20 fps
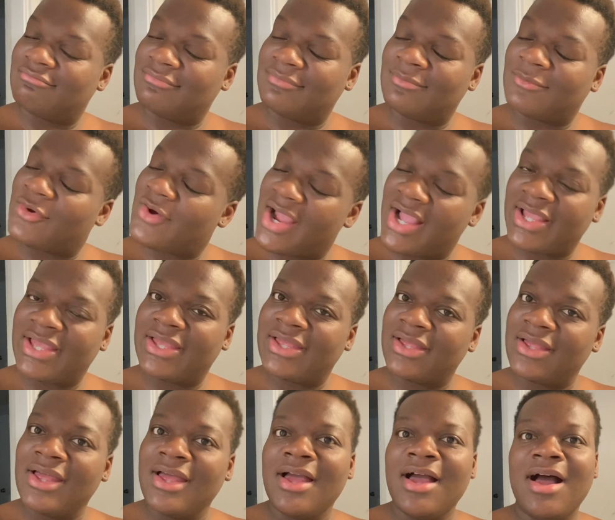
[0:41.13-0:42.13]
I'm cracking.
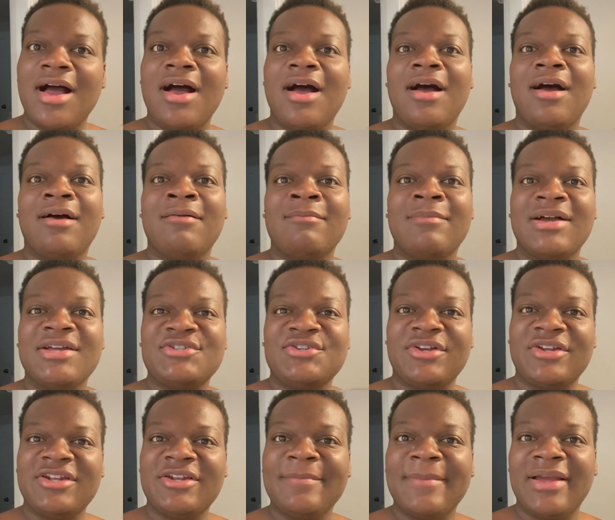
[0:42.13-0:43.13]
My
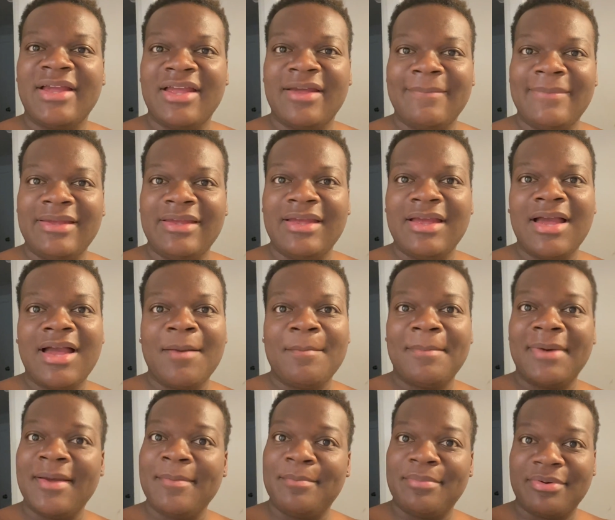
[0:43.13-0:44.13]
journey to Miami,
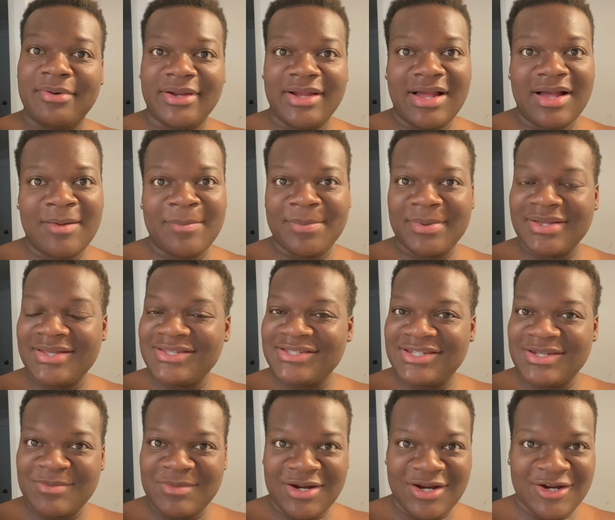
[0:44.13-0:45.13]
my pre-op is
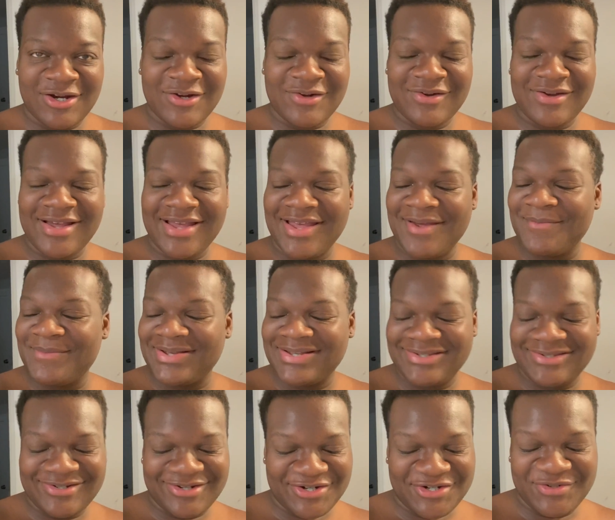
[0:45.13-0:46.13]
tomorrow and my
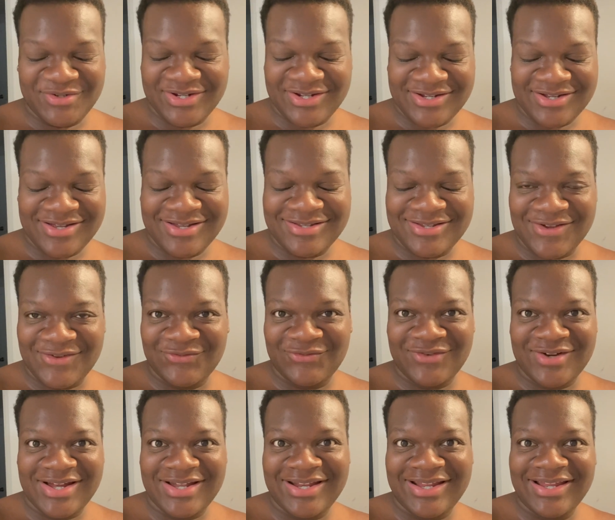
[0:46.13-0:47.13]
surgery is on
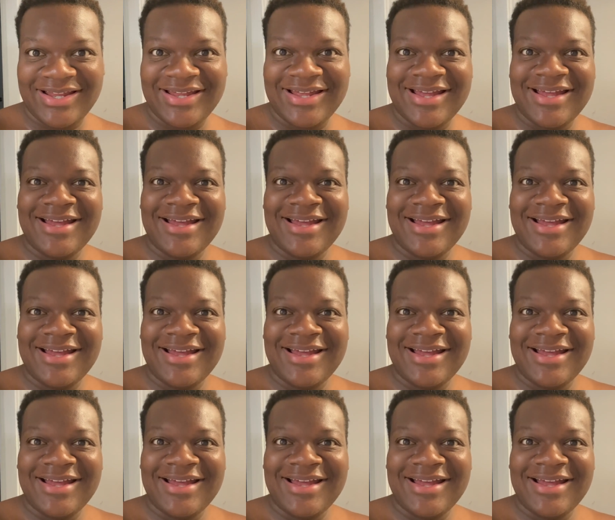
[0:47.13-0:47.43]
Friday.